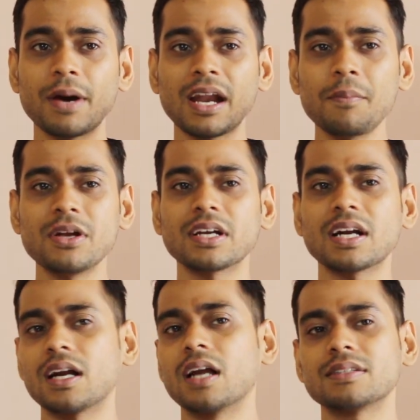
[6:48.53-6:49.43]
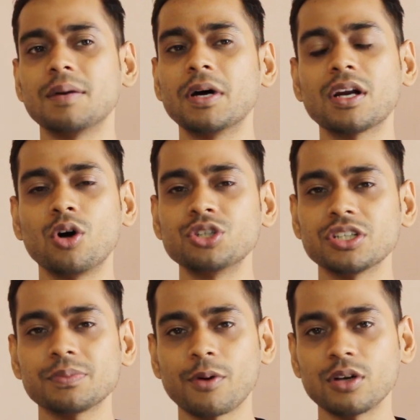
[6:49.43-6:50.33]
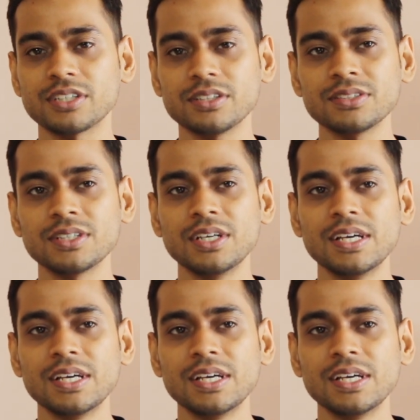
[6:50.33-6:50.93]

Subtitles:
parameter and some unconscious process